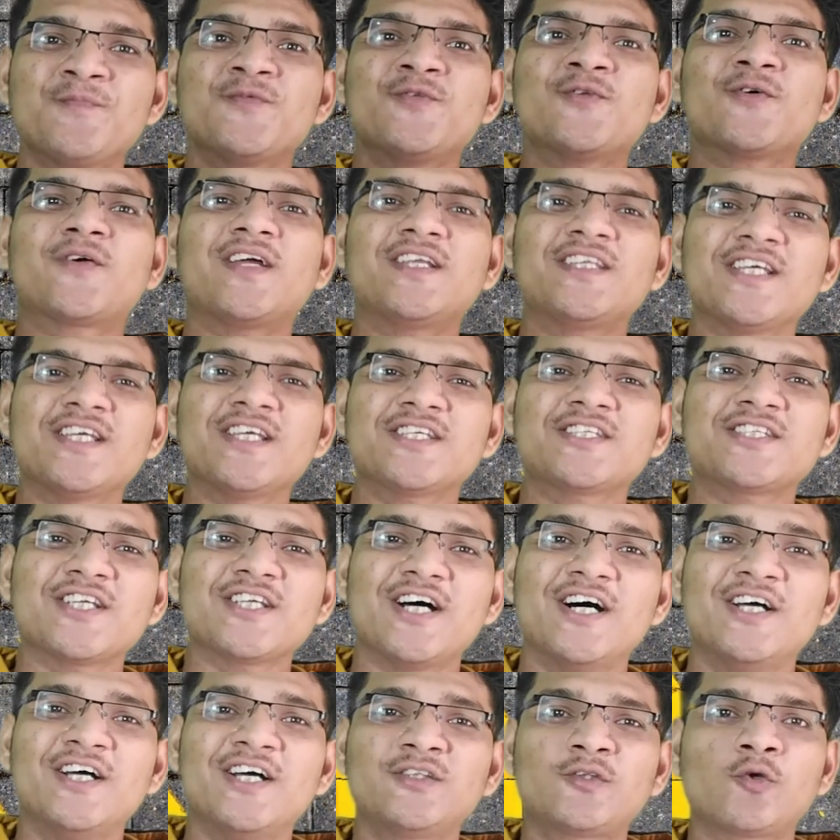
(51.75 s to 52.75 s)
You can
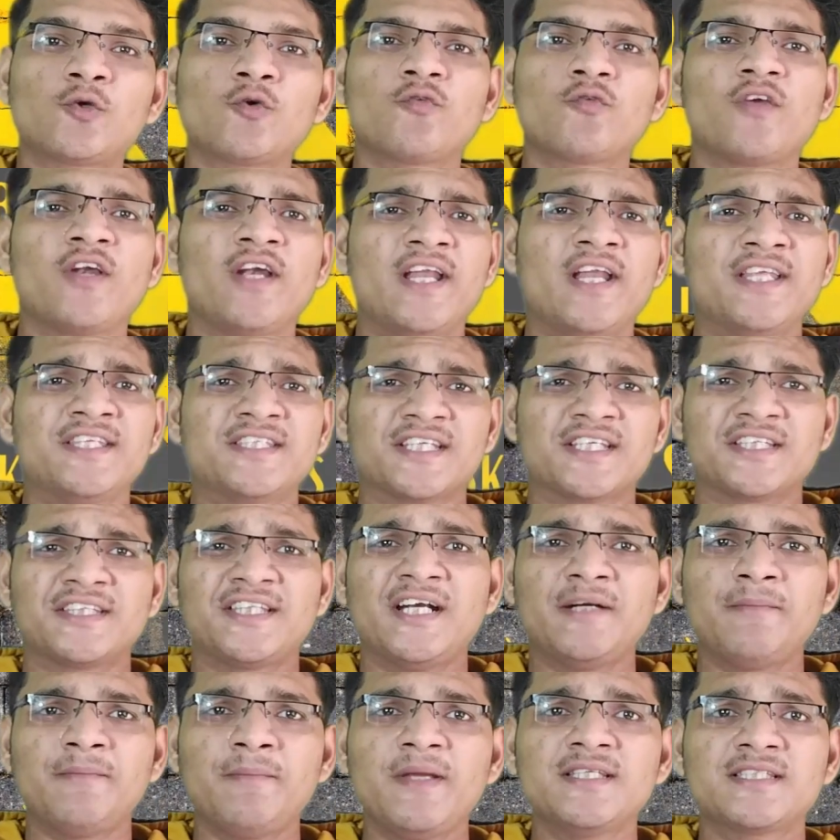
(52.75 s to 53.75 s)
just earn through freelancing.
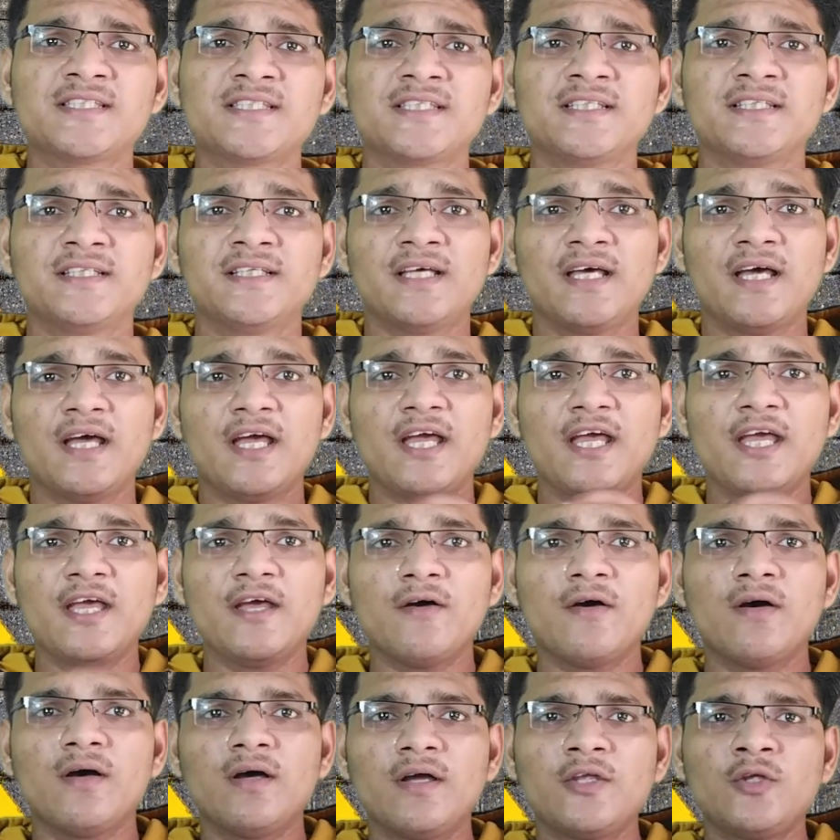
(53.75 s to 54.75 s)
That means
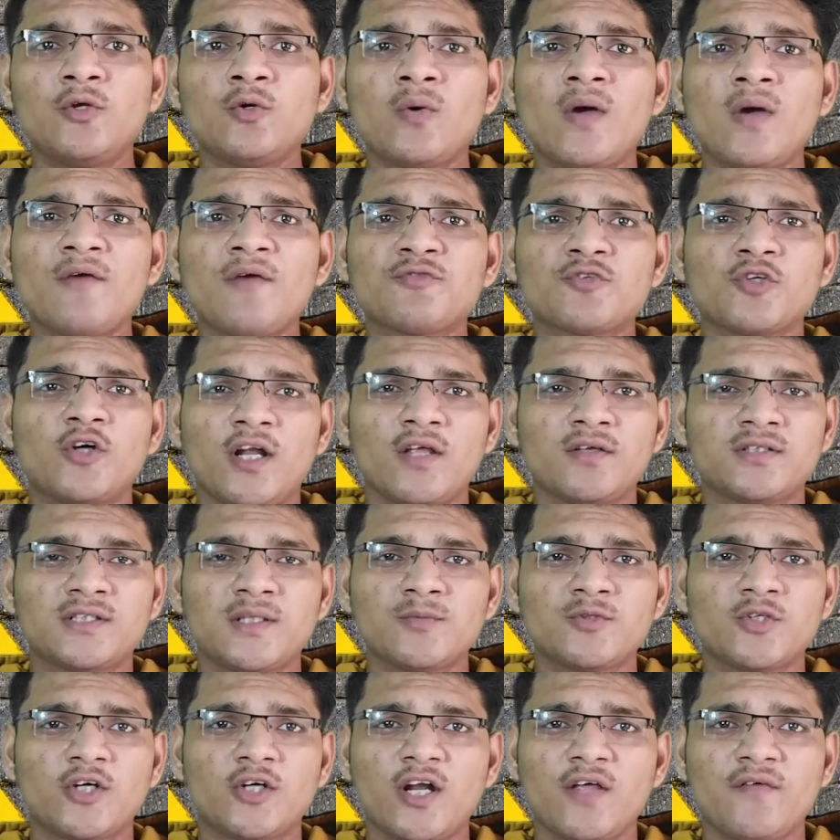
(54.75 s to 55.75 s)
you have
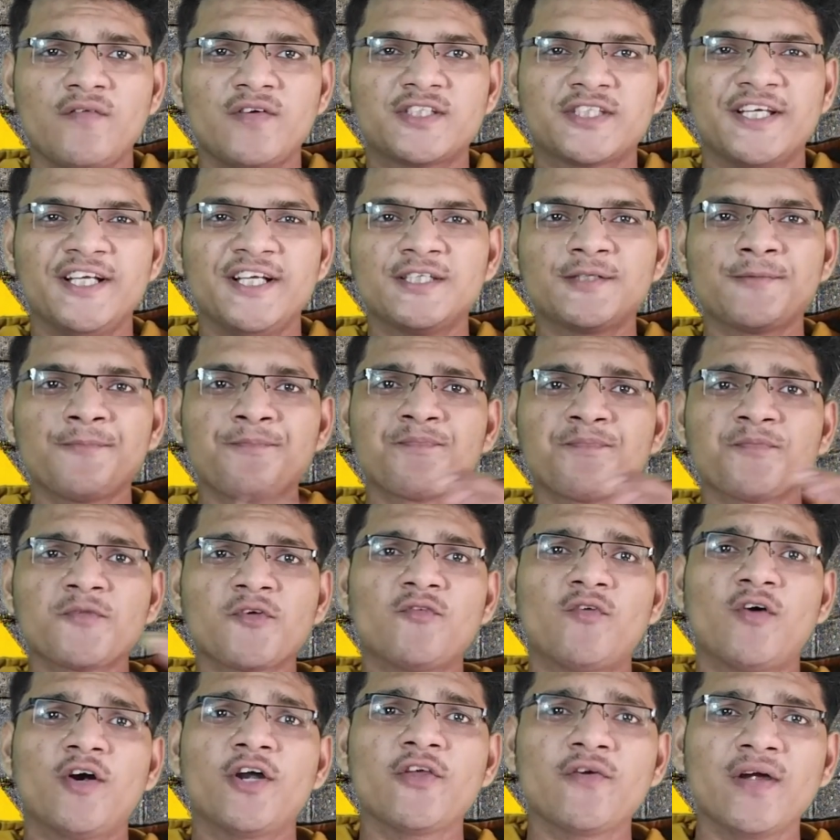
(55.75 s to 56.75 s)
some sort of skills.
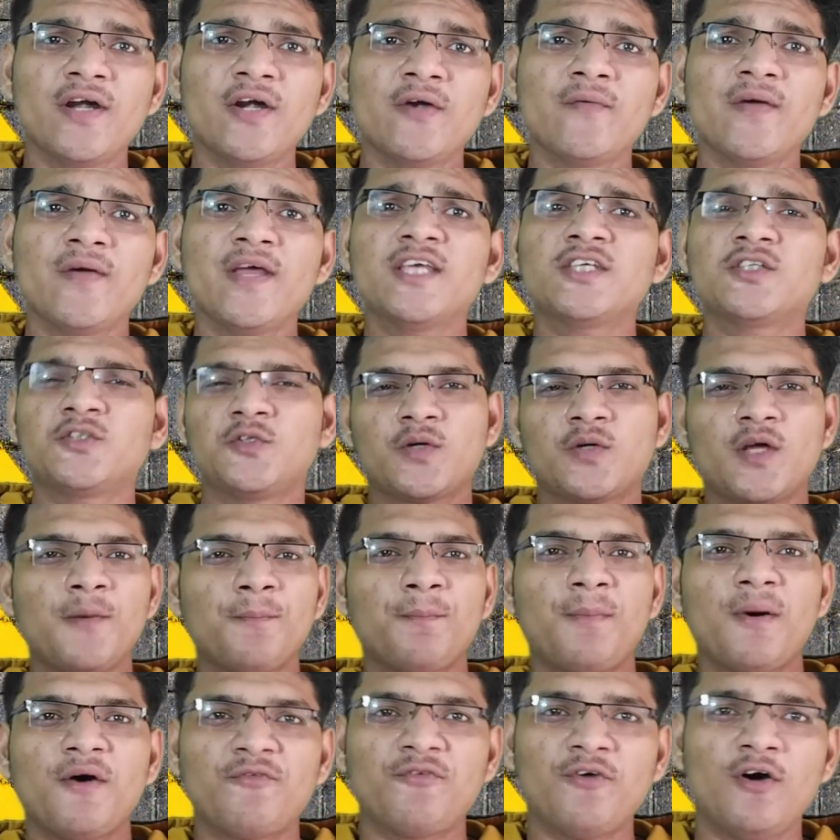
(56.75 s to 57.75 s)
What you can do is you
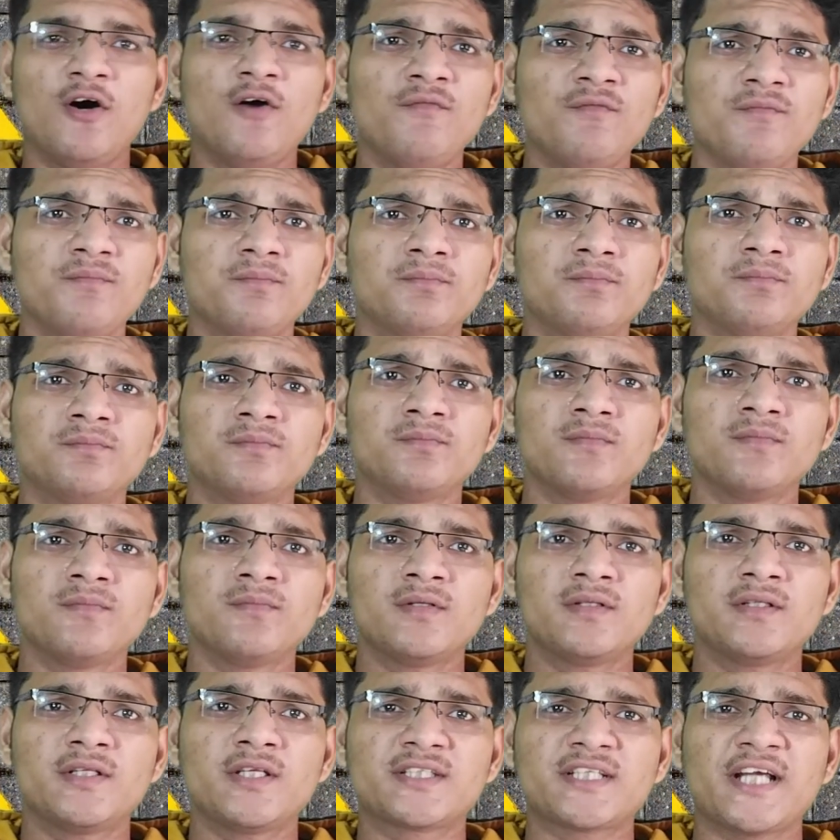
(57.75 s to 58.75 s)
can perform
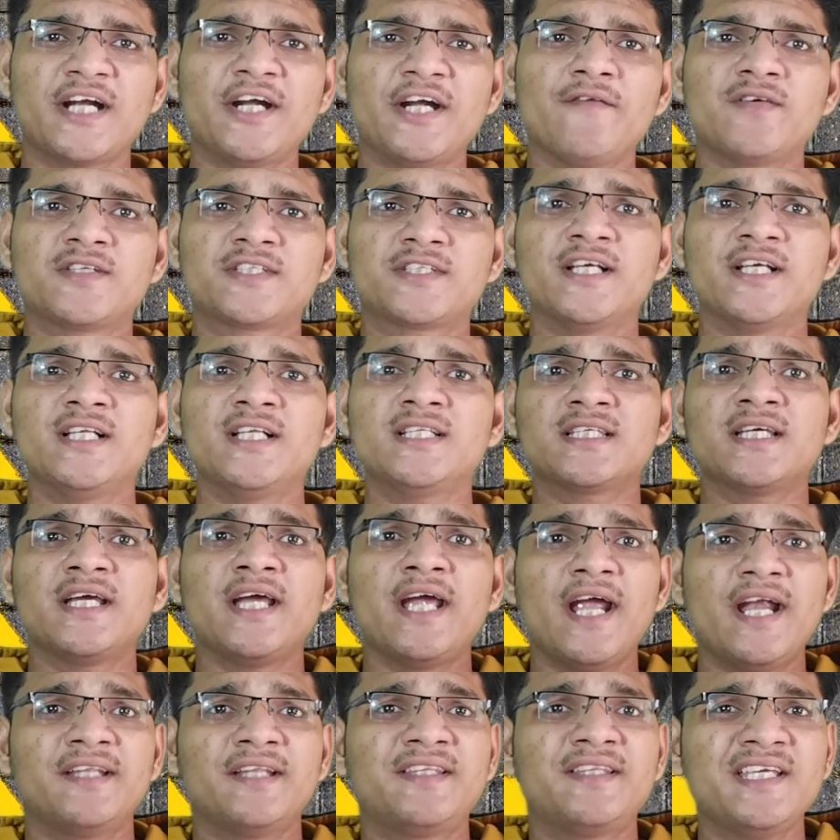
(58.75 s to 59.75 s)
these kind of skills,
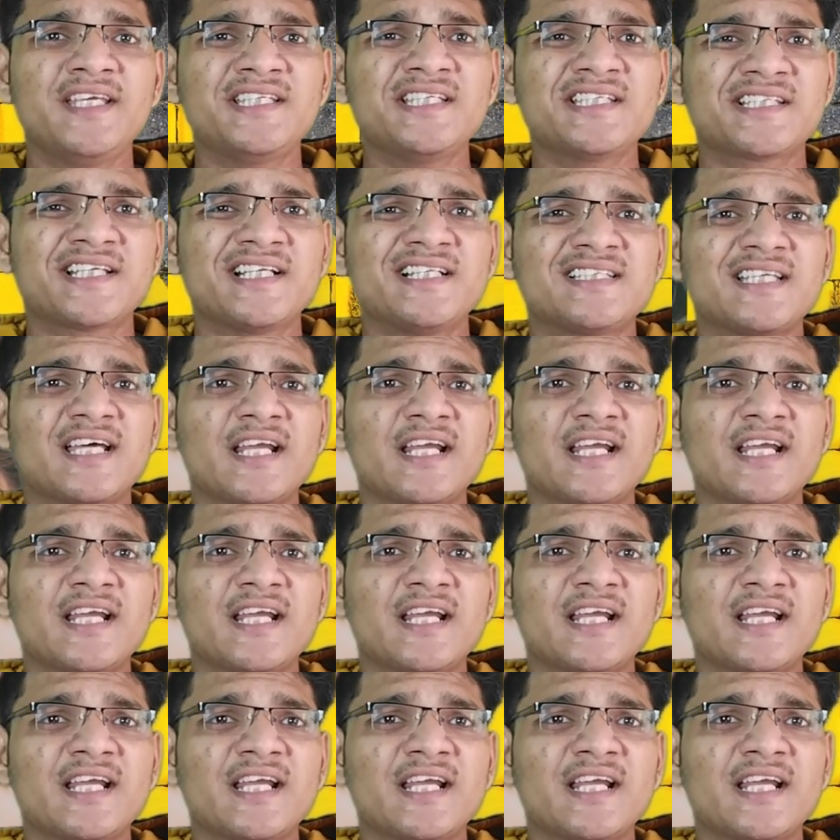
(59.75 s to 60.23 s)
and these skills